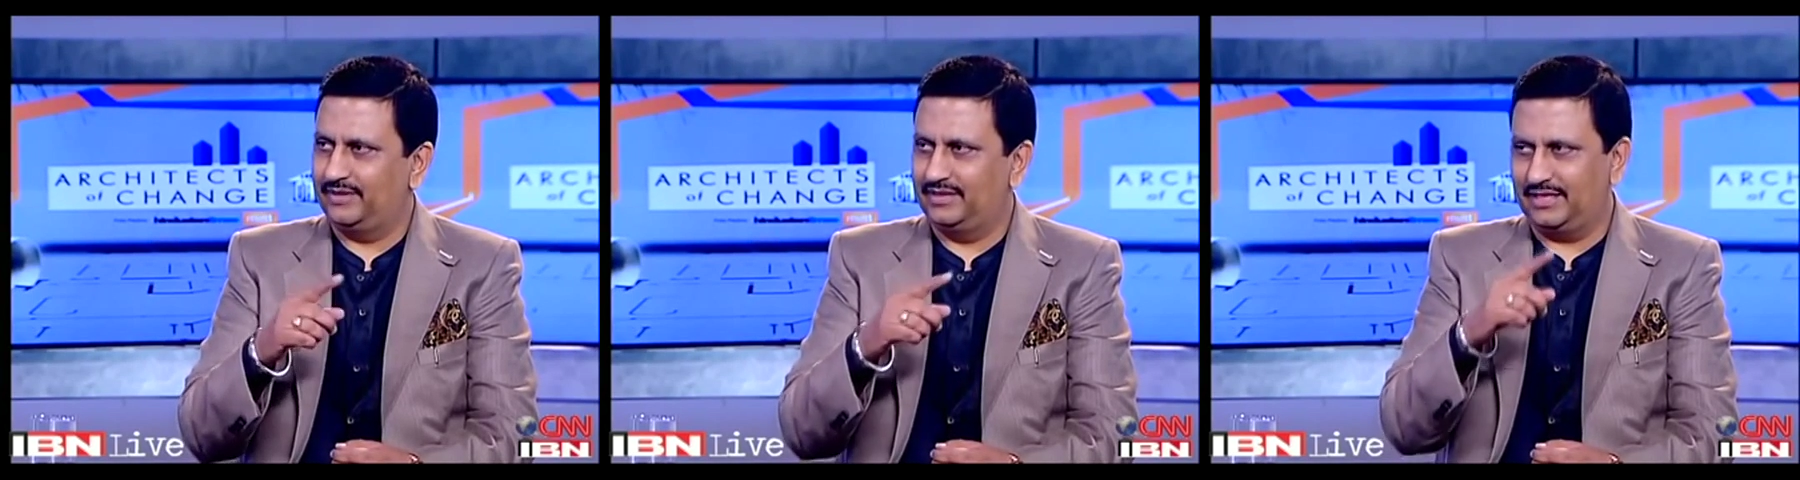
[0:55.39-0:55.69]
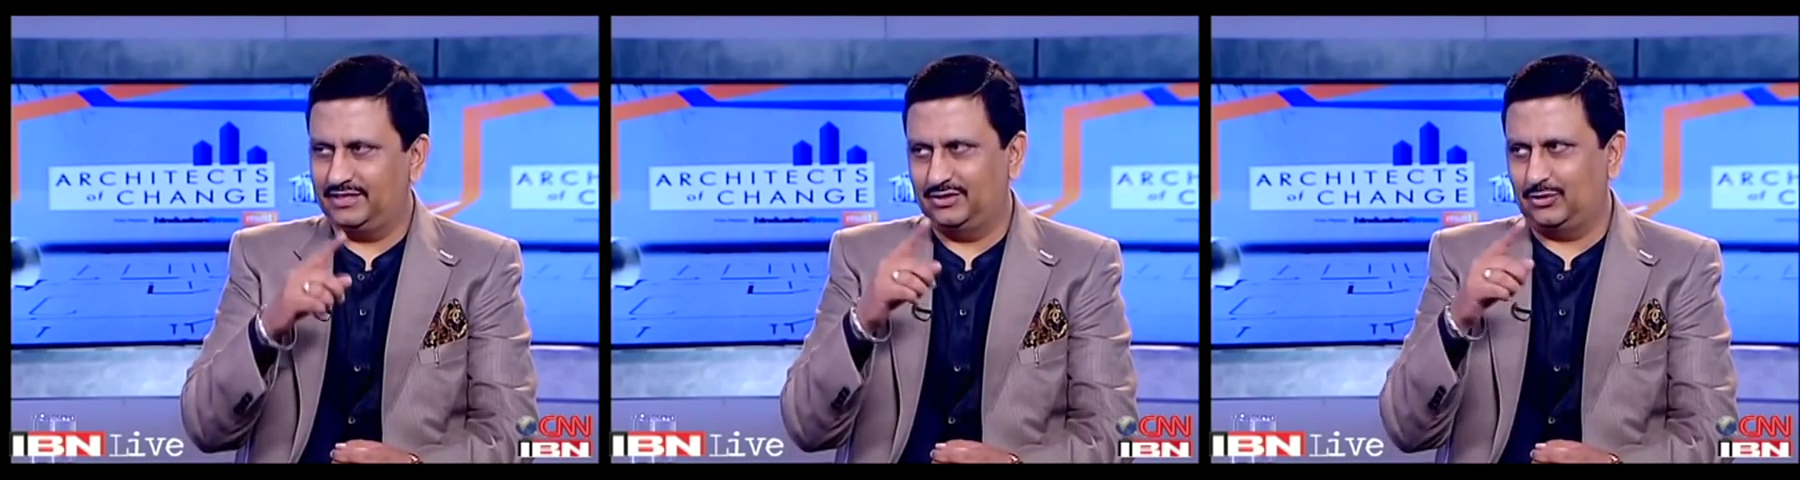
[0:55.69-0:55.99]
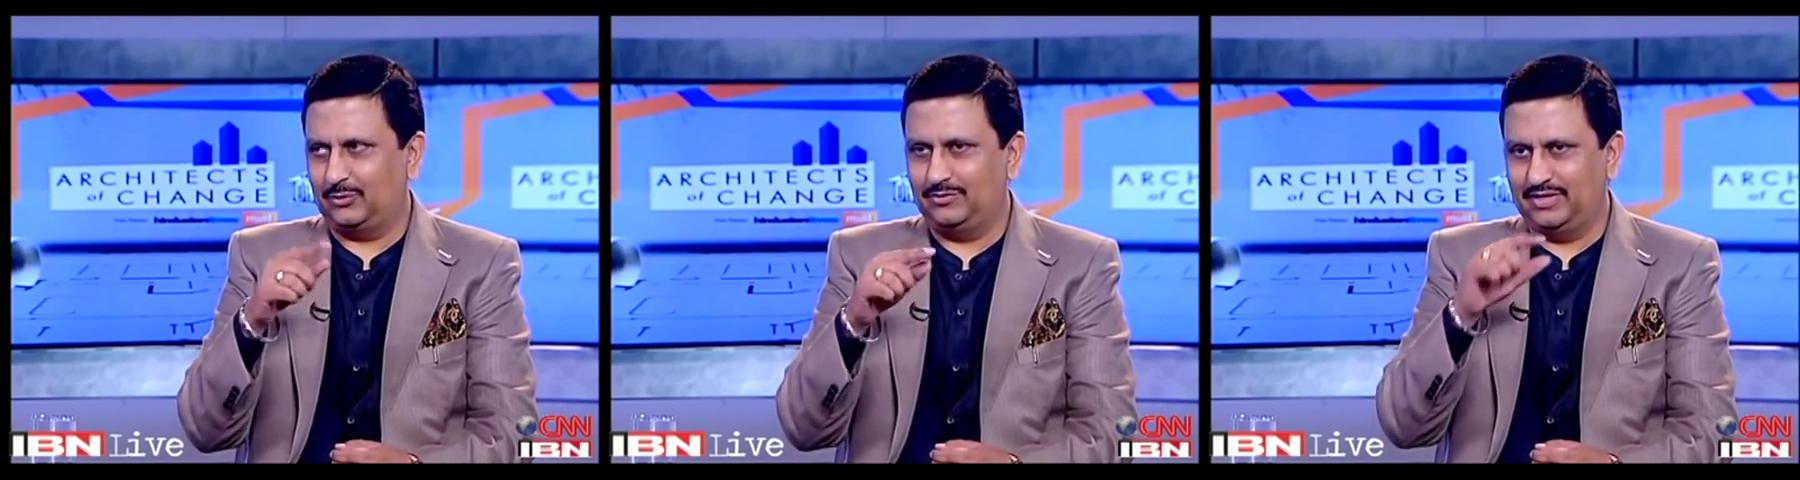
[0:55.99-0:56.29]
then
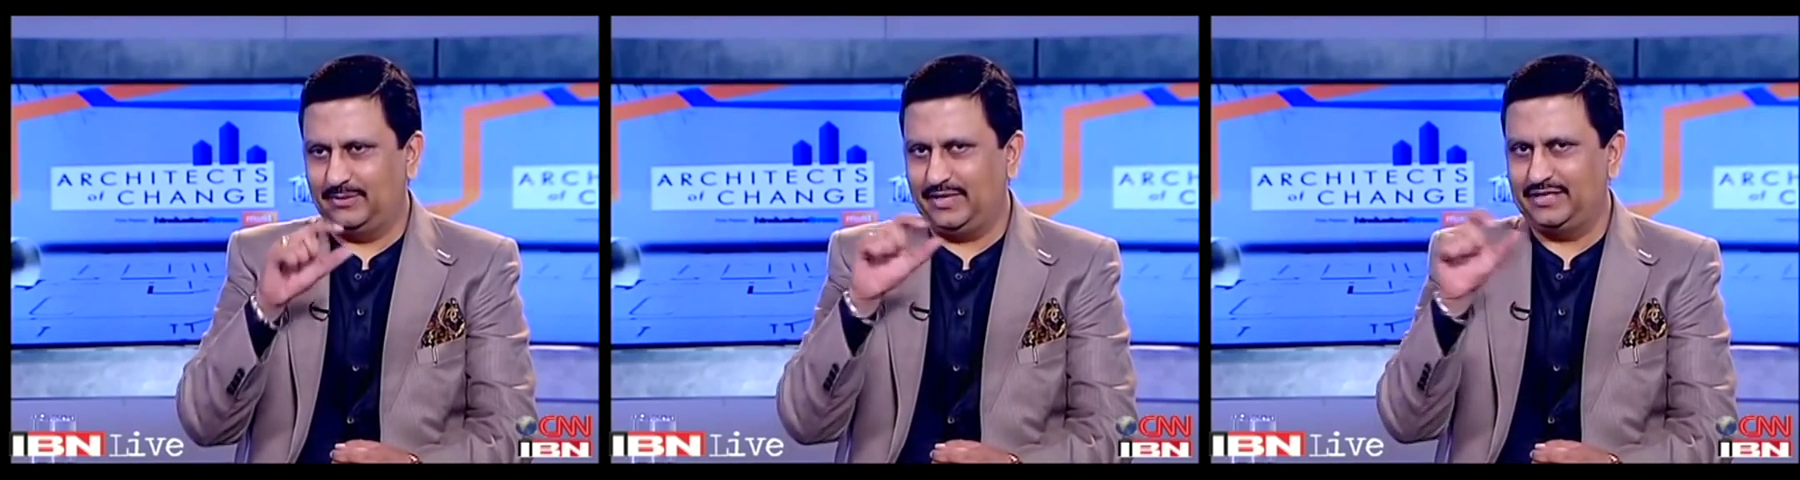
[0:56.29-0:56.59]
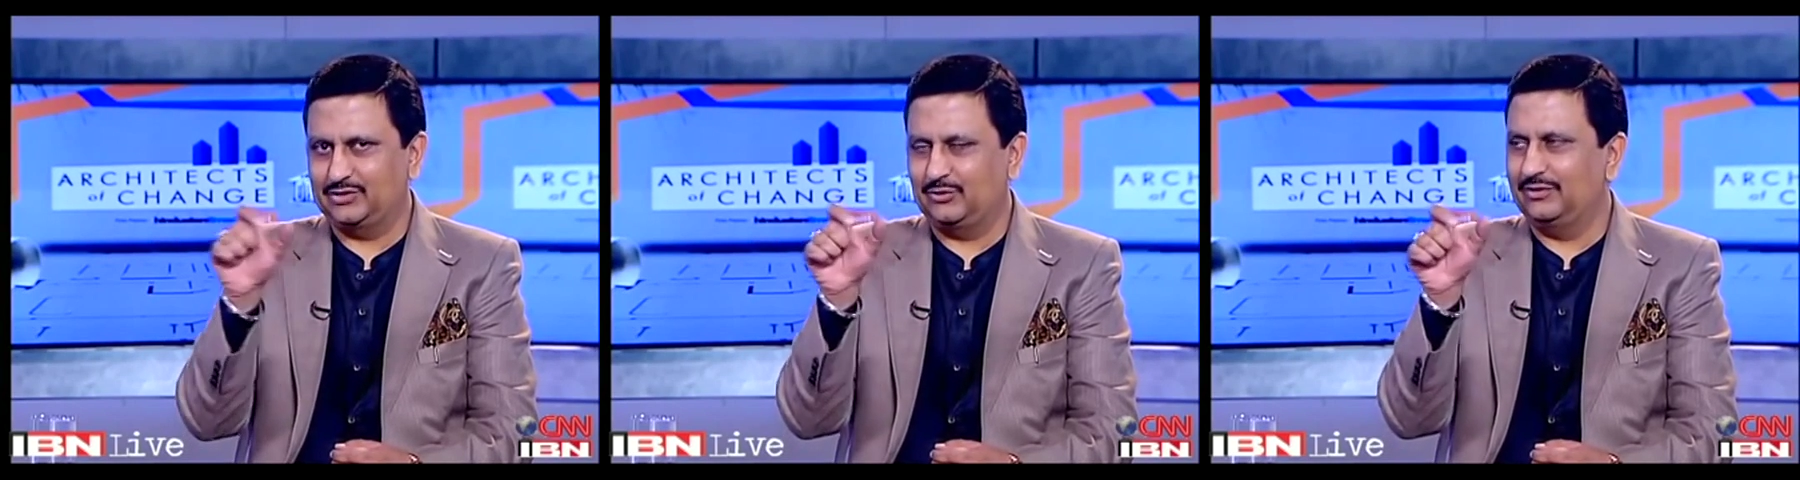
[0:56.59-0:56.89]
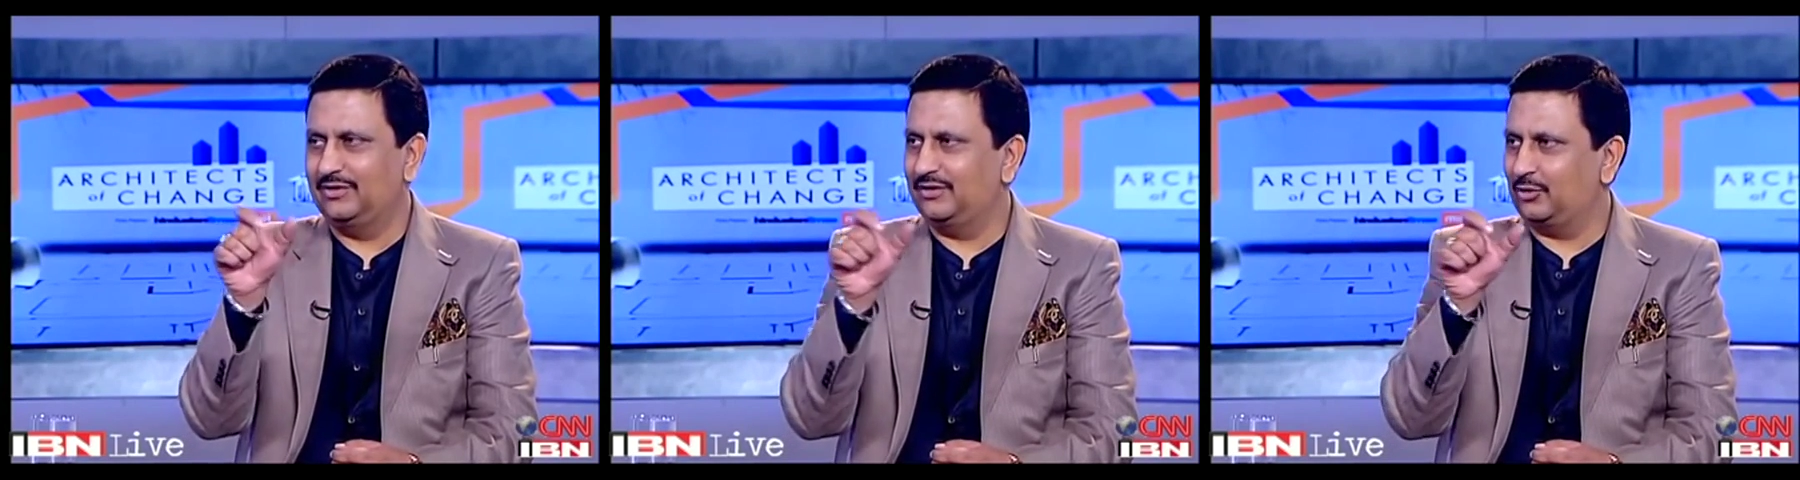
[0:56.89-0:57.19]
top remains
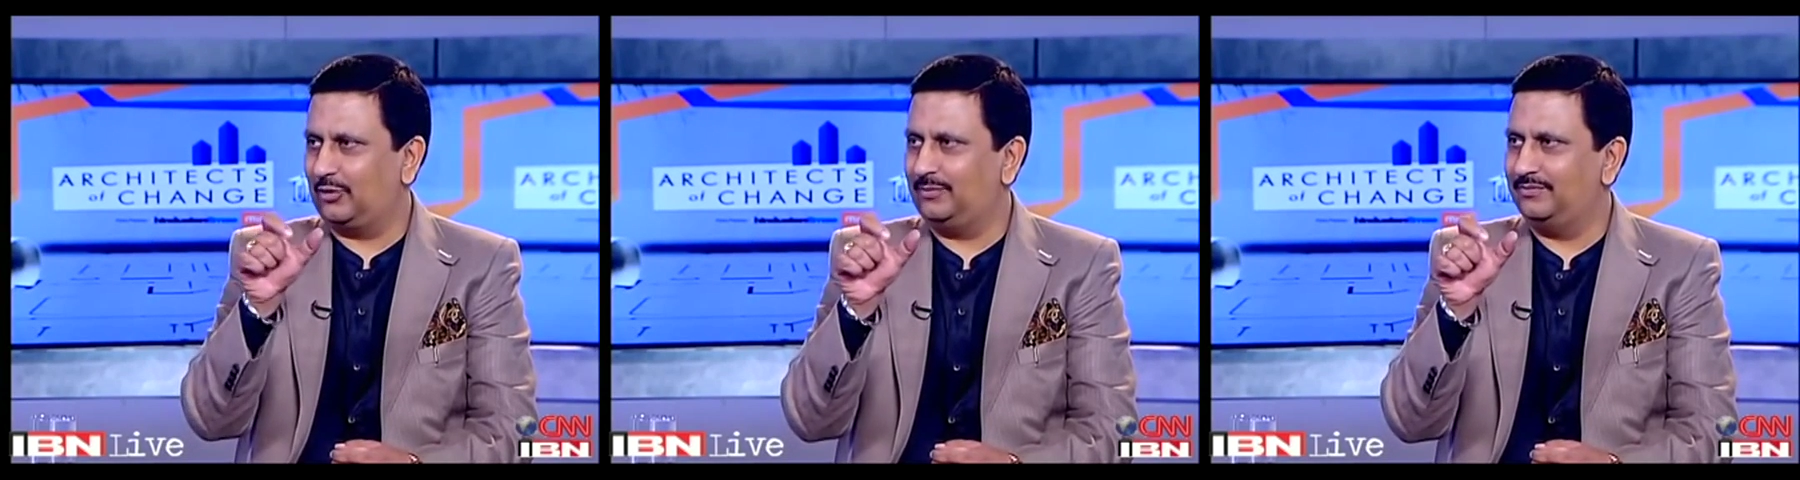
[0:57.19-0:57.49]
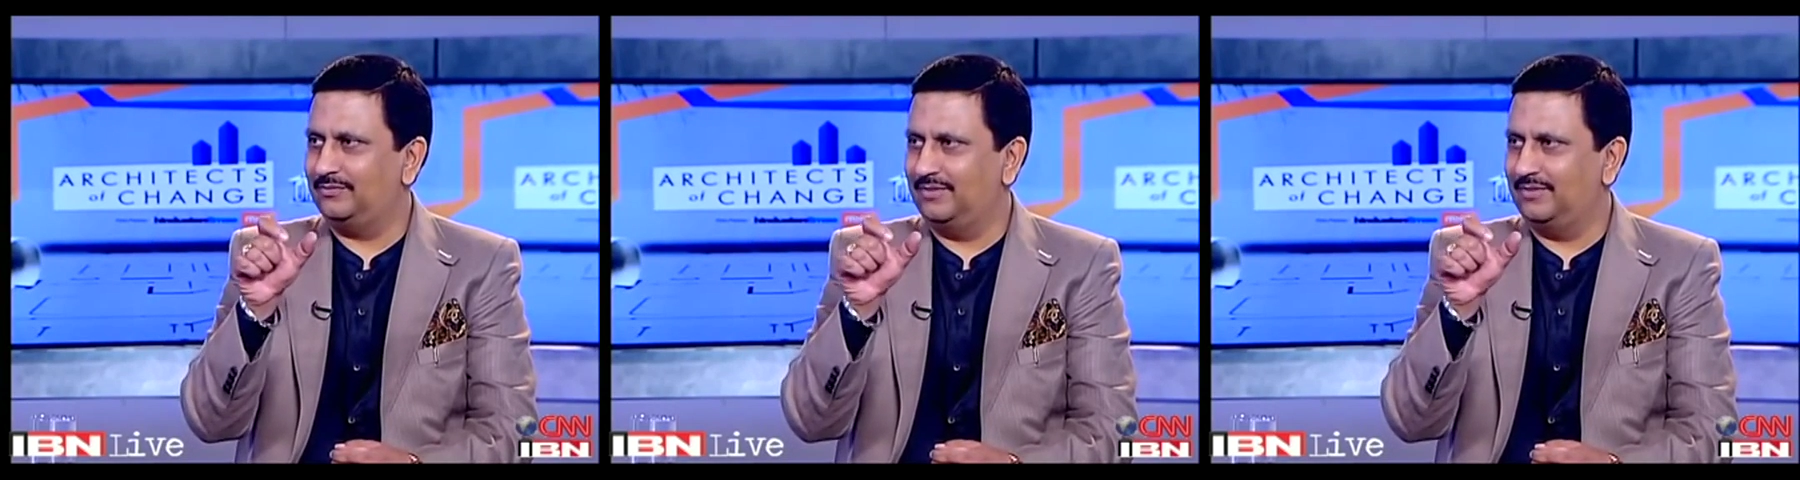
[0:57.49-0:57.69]
on the top.